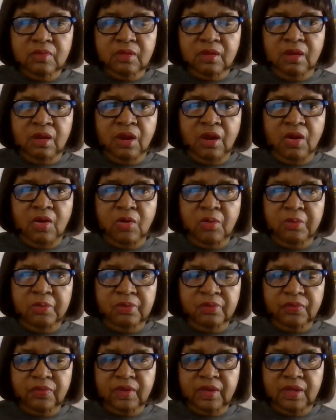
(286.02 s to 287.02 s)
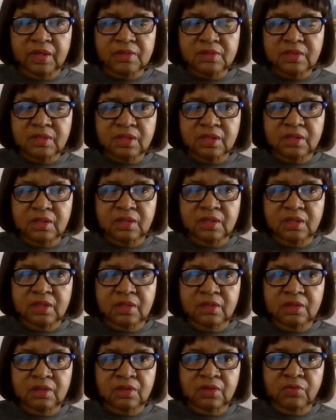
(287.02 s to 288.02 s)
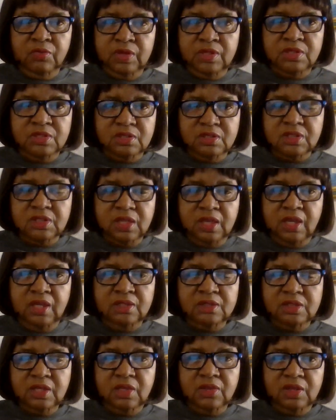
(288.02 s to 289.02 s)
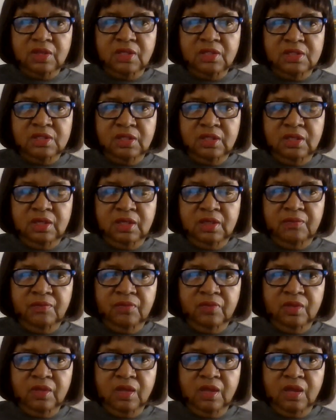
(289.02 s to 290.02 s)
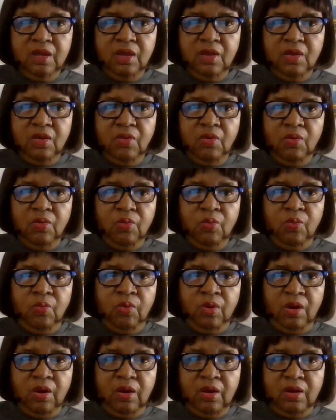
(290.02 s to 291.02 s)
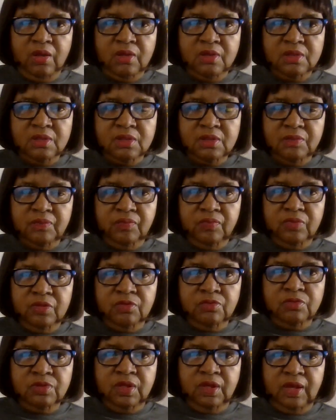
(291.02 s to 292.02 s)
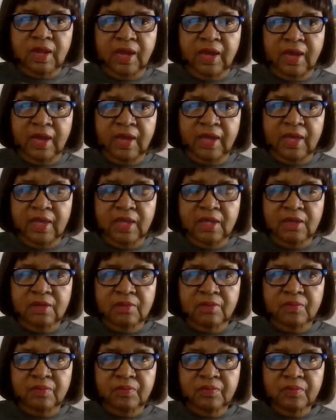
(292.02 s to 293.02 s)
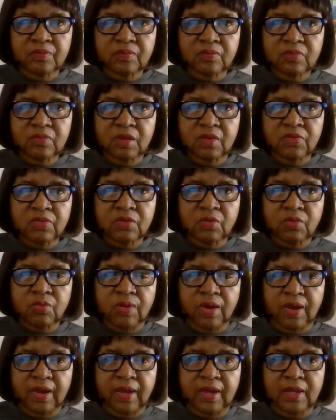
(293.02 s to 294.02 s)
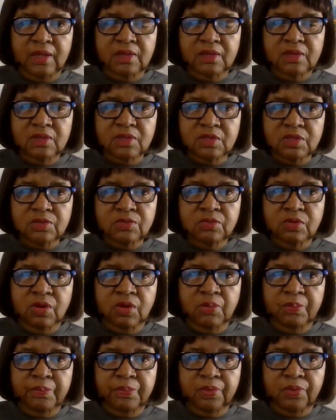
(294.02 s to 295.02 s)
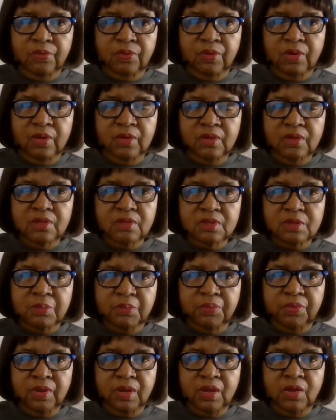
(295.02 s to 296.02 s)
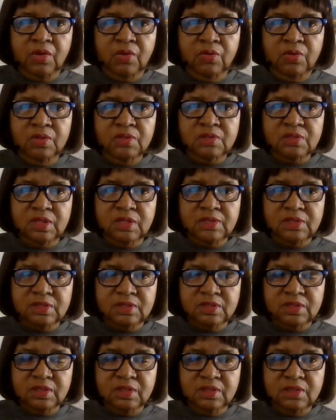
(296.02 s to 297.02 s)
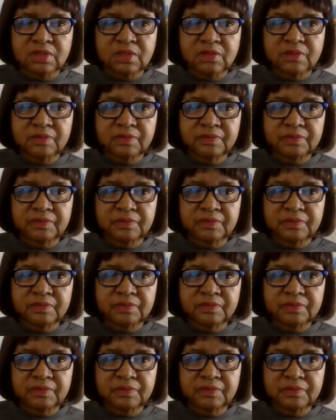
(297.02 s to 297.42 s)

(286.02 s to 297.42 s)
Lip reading: horrible things that they did, egregious things that they did, was to deny him the right to appoint Supreme Court justices.